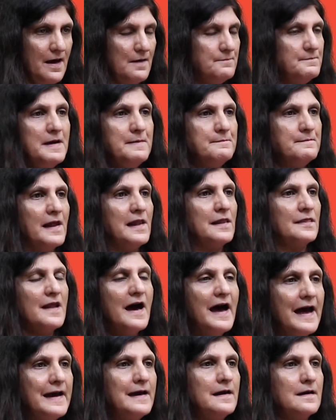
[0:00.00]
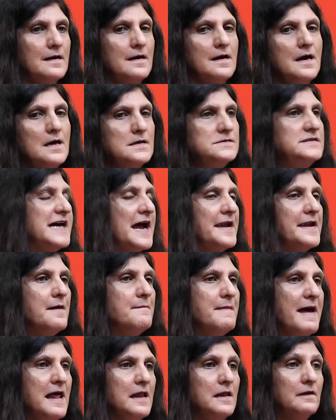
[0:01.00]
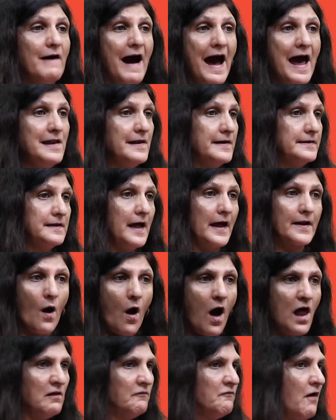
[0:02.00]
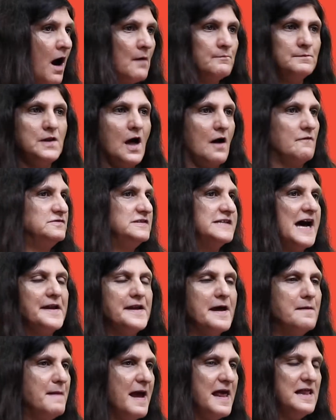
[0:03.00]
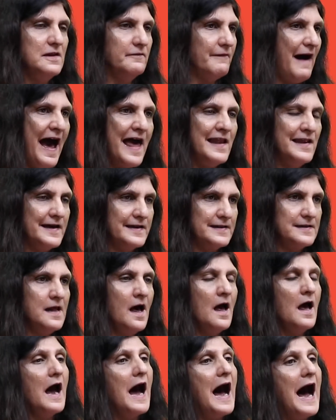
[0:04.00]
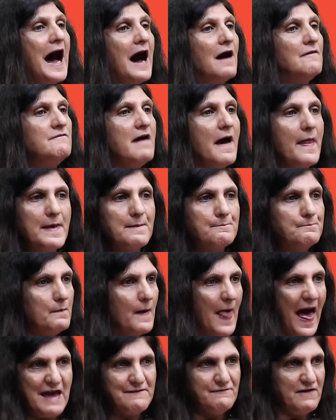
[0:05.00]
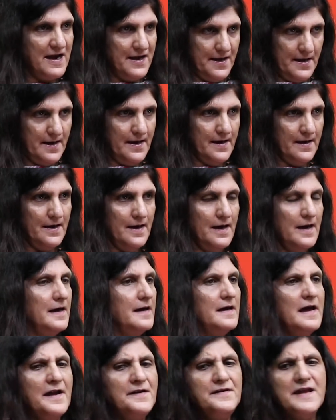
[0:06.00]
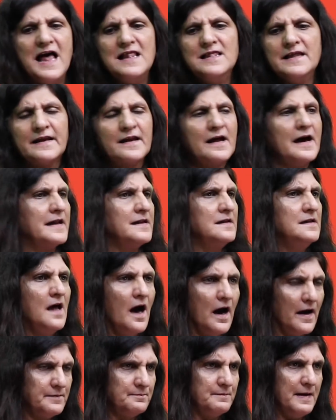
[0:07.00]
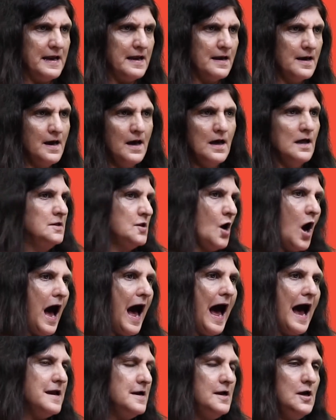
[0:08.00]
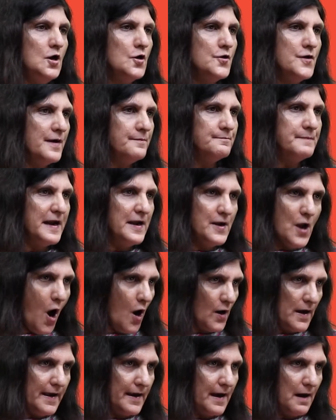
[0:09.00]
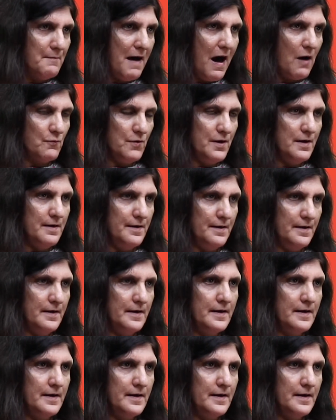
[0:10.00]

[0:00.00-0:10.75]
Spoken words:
People think gender-based violence and all forms of gender-based violence are very private. It doesn't concern me, so I shouldn't be talking about it.